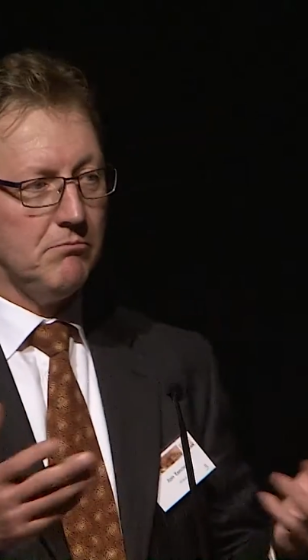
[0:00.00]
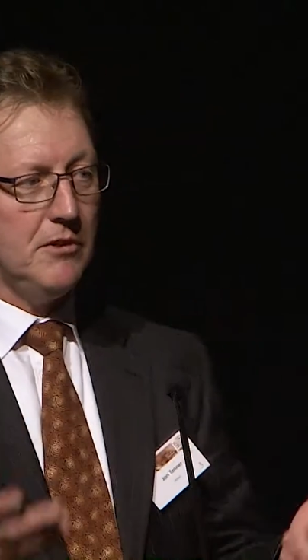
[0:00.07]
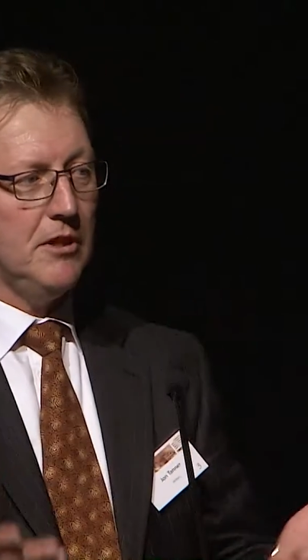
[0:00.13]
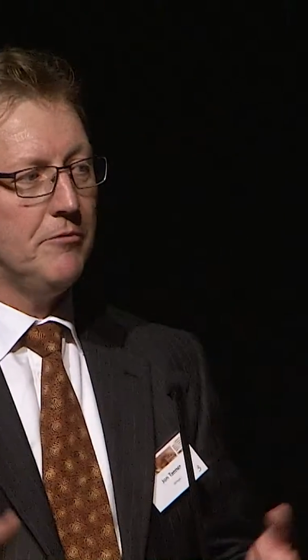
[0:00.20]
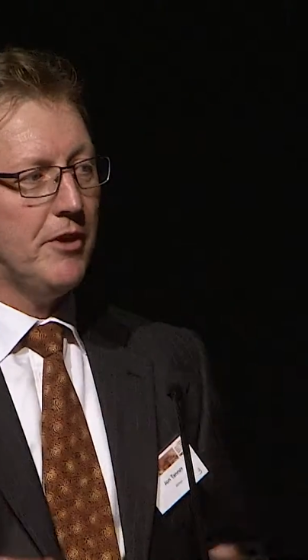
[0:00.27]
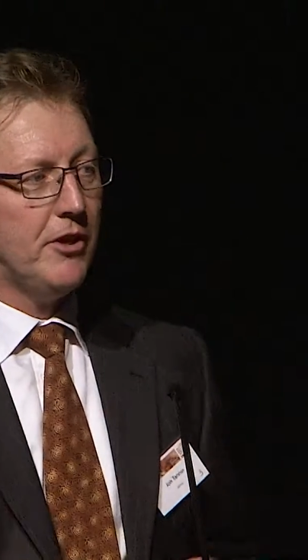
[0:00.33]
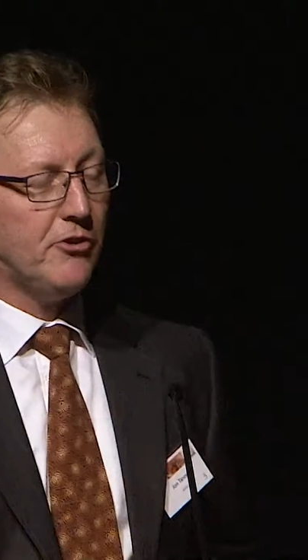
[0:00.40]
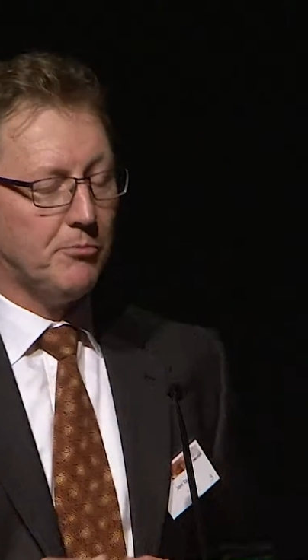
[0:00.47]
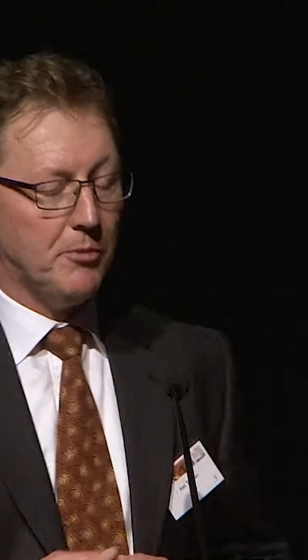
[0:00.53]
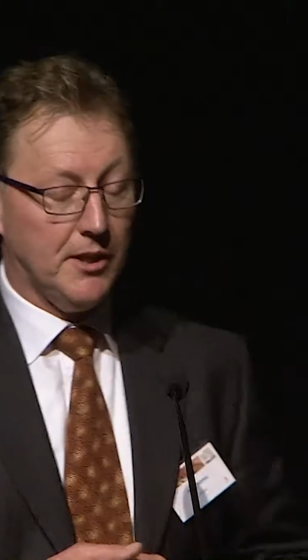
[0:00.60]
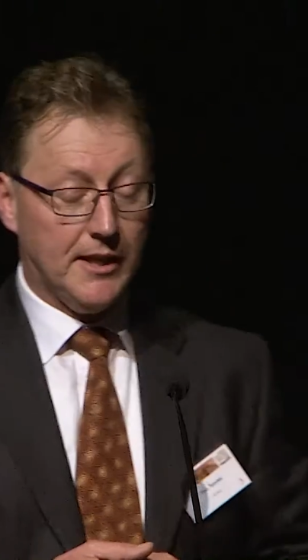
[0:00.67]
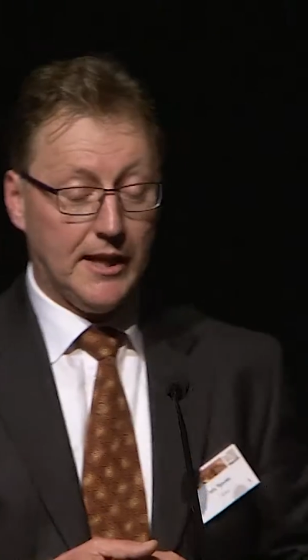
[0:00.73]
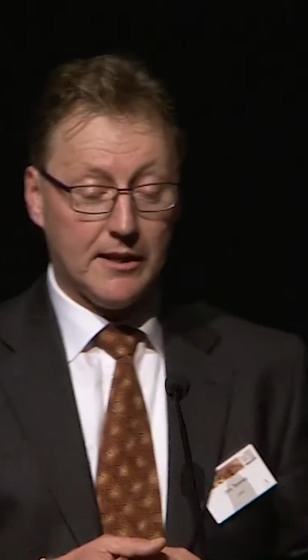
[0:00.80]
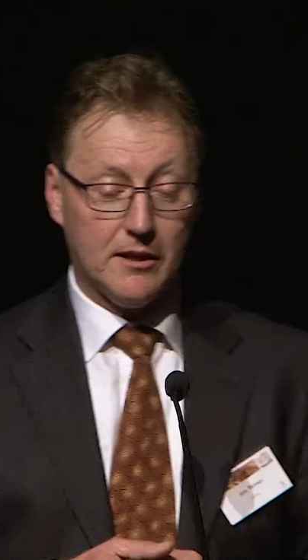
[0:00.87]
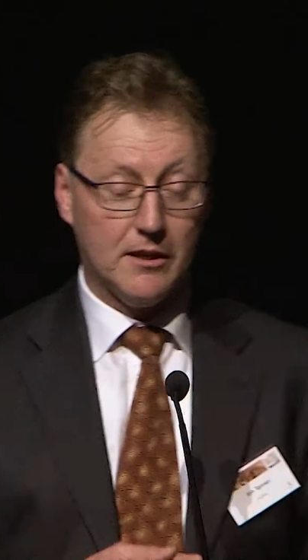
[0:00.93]
investment
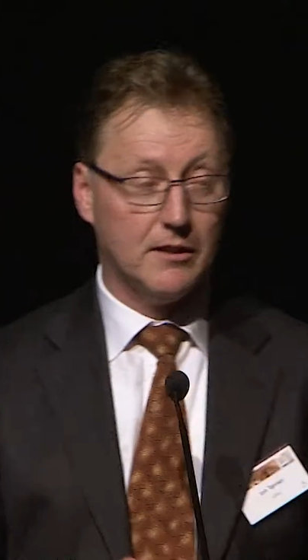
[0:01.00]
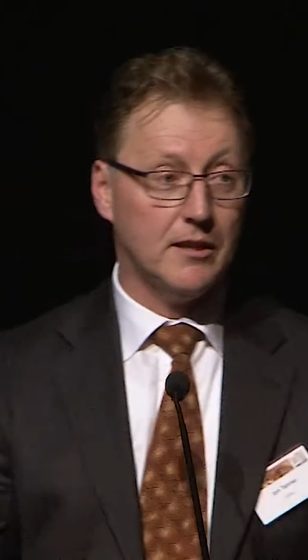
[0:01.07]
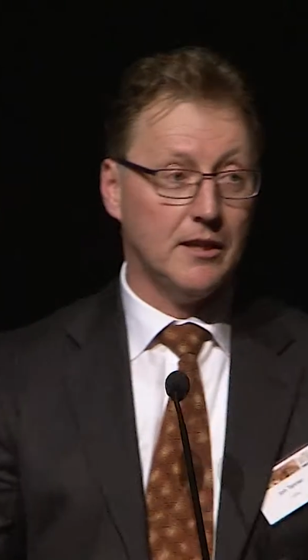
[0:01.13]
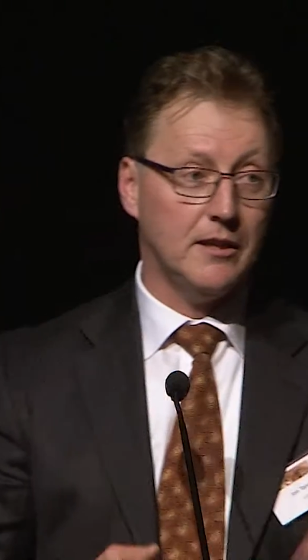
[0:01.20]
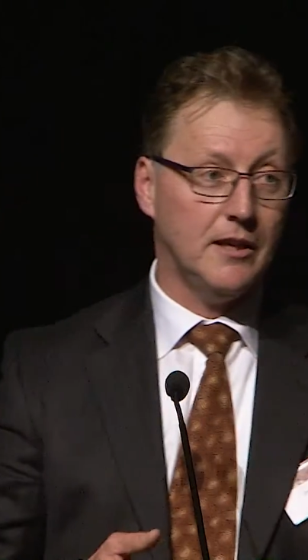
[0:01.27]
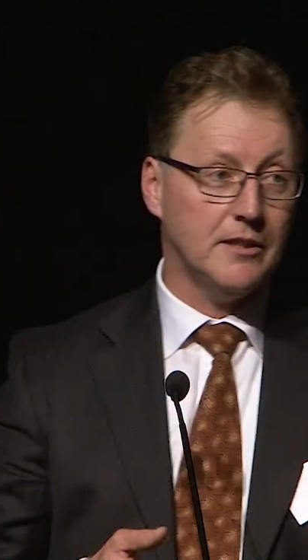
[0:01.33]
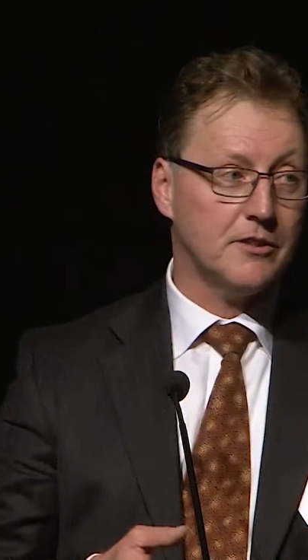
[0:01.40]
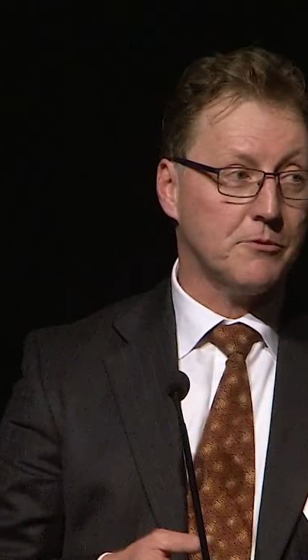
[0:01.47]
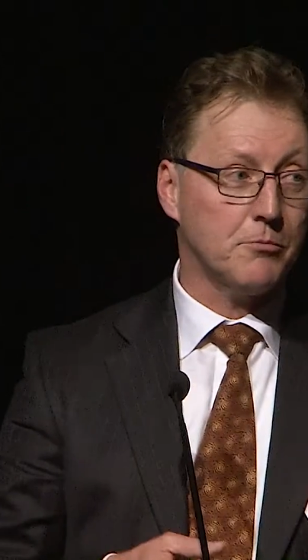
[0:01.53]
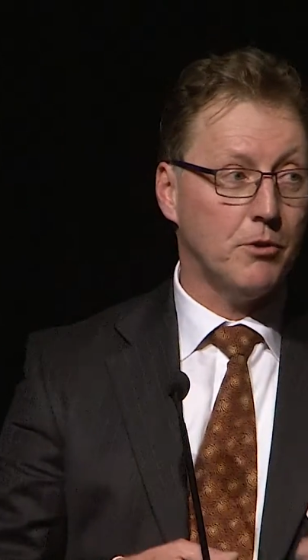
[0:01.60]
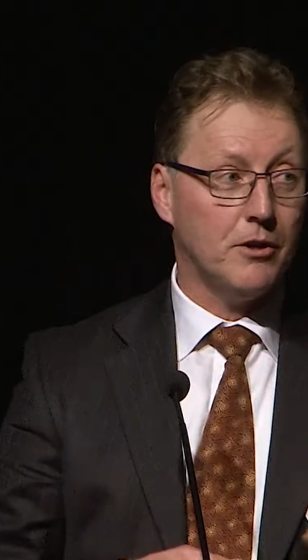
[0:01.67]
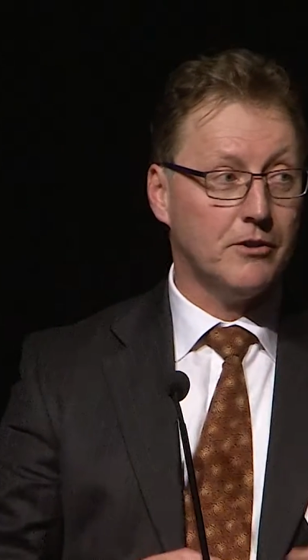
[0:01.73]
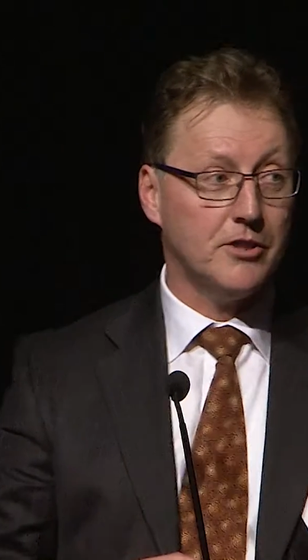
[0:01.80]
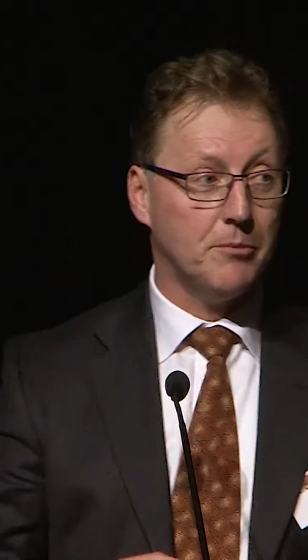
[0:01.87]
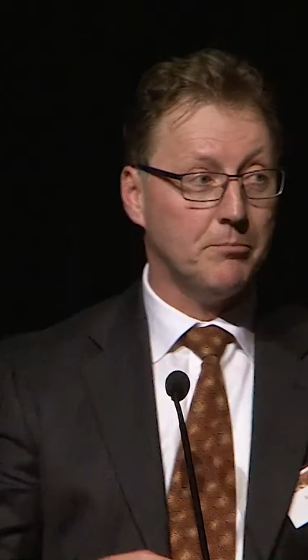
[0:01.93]
and that kind of thing, and I just
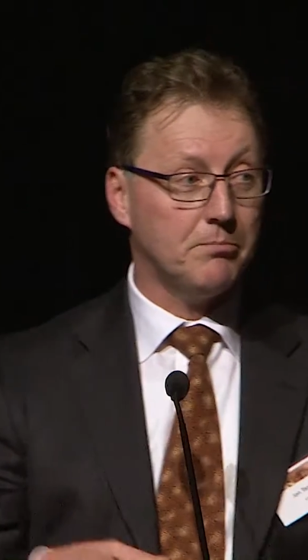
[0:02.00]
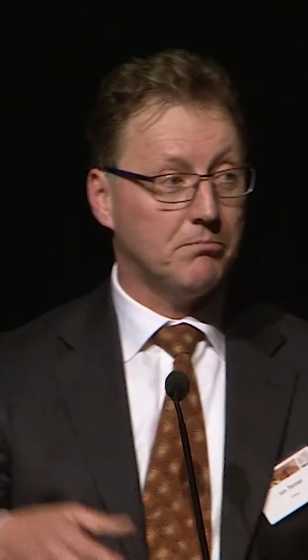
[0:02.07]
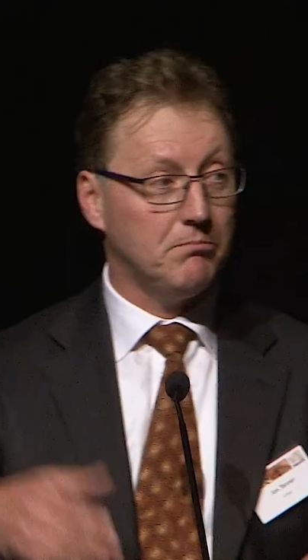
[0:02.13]
rocked up